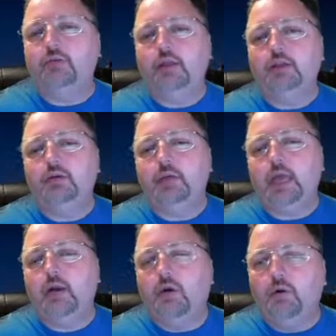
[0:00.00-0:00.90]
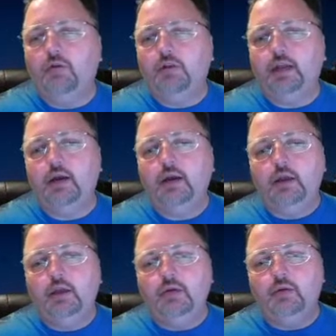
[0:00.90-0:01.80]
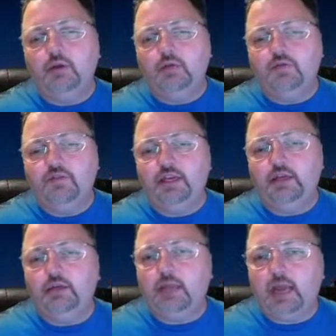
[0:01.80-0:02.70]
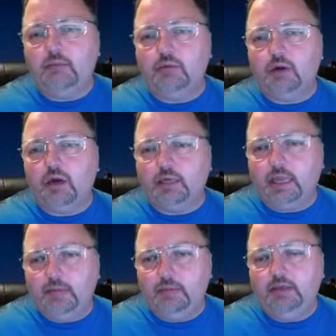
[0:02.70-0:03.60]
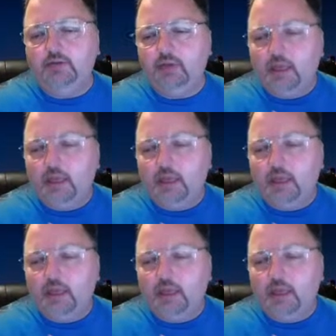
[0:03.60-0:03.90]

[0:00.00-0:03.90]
When you get over there, you can feel Cabarar Gaming's